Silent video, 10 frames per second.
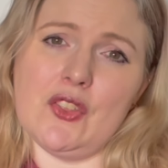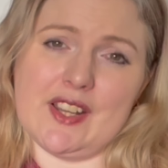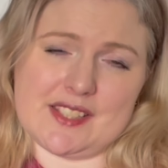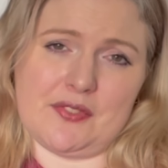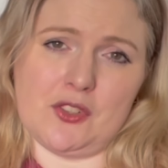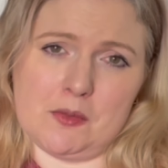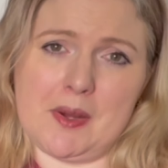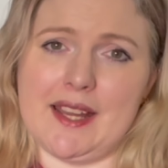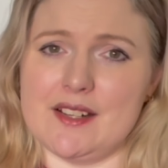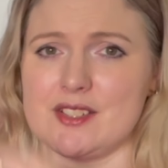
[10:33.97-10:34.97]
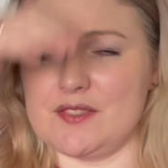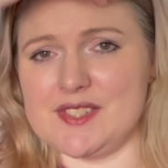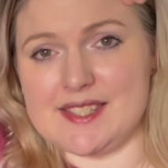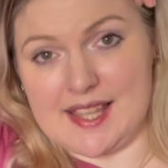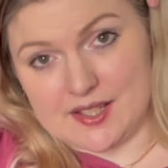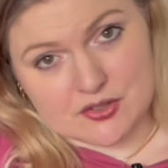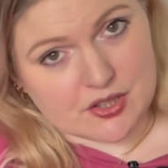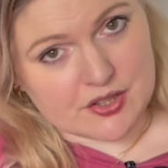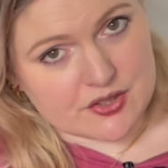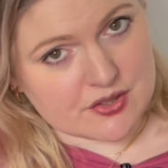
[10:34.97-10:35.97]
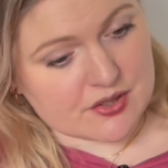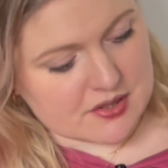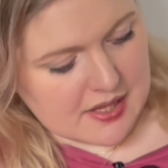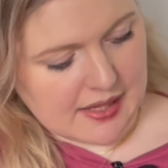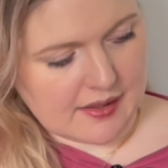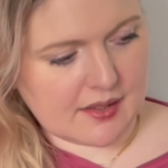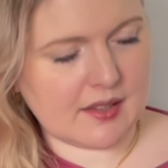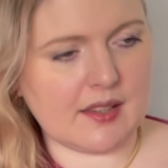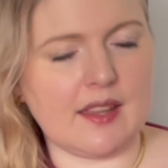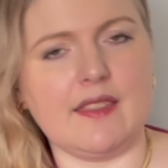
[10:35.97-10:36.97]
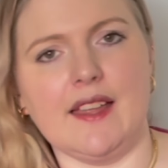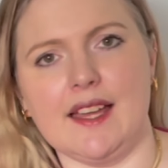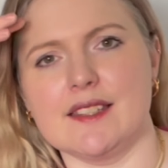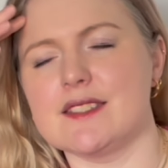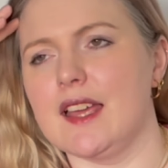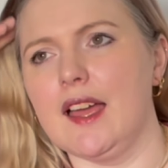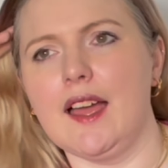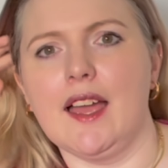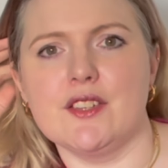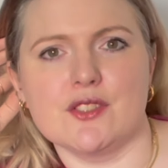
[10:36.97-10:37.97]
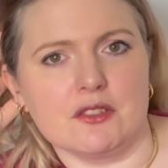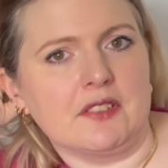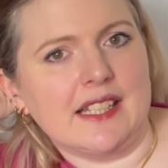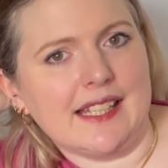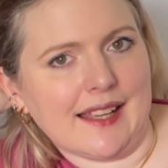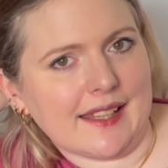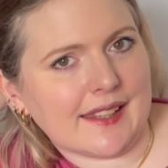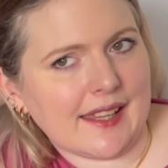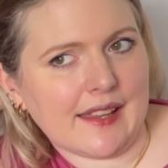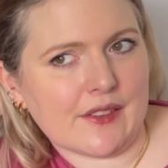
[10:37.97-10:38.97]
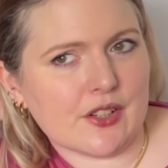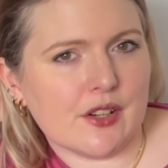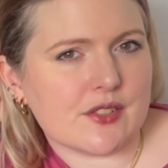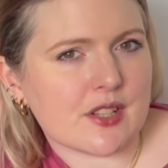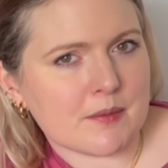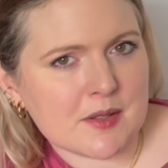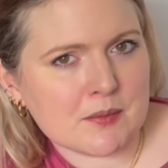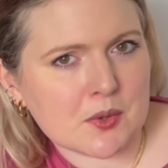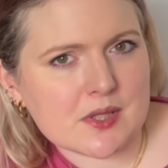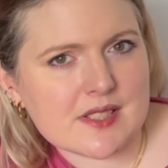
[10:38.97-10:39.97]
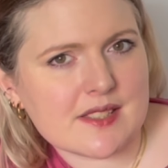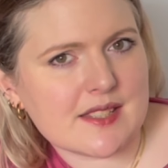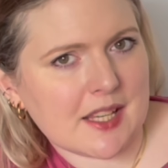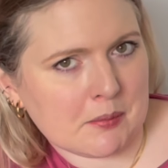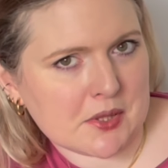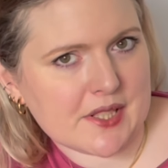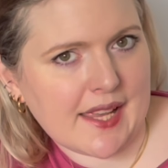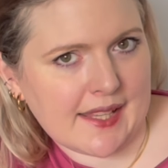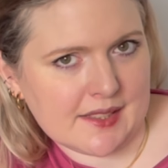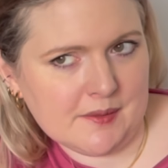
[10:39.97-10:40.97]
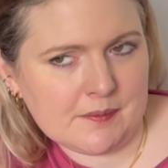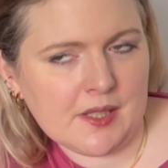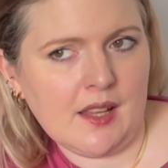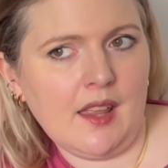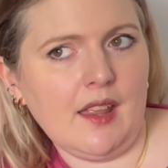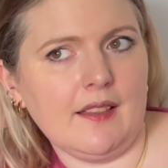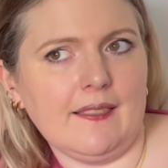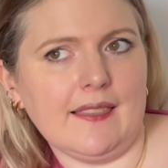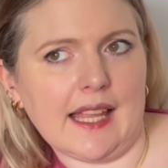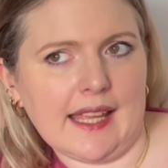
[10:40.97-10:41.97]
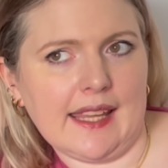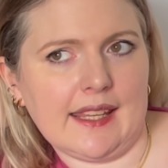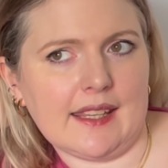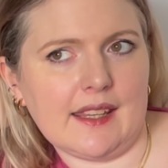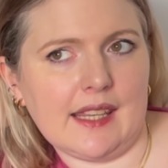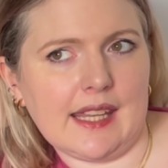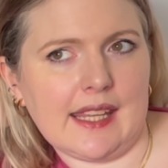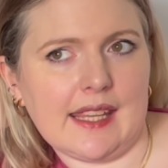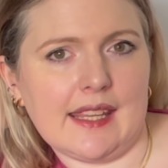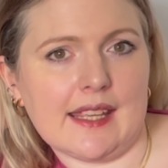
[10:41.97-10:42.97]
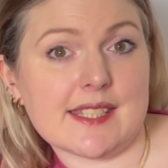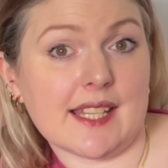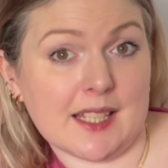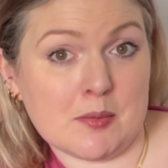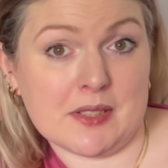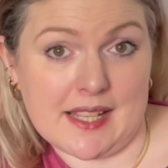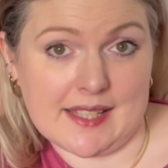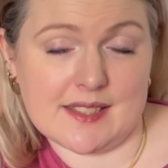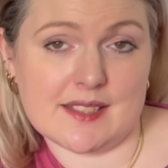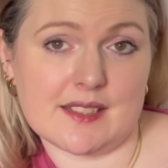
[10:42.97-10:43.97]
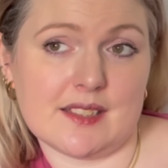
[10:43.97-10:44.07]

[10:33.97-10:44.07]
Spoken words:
is a few pairs of Suzanne trousers that I do really like, either something more tapered in, like the Atelier Brunette